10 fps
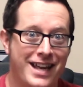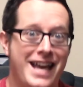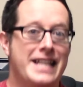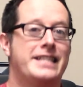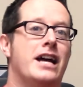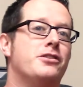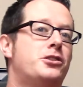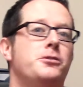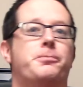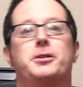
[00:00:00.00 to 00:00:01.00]
It sounds
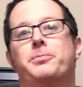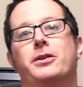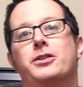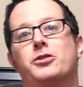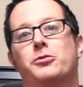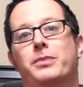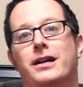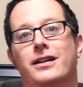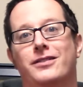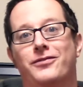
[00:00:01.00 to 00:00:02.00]
super spiritual,
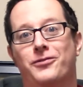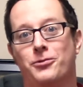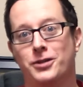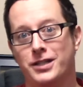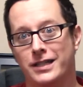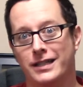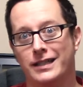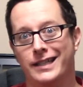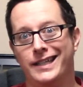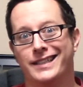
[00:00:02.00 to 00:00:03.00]
but
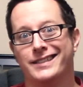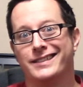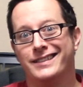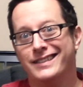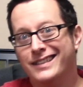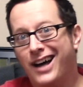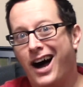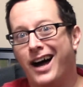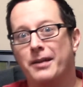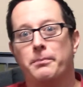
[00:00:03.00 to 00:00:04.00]
unfortunately it's
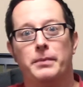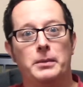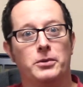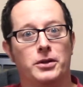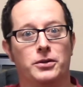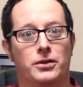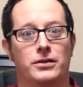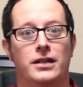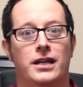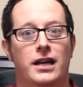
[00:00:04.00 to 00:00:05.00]
not
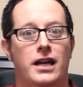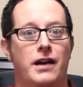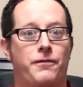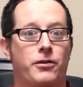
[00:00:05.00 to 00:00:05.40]
biblical. If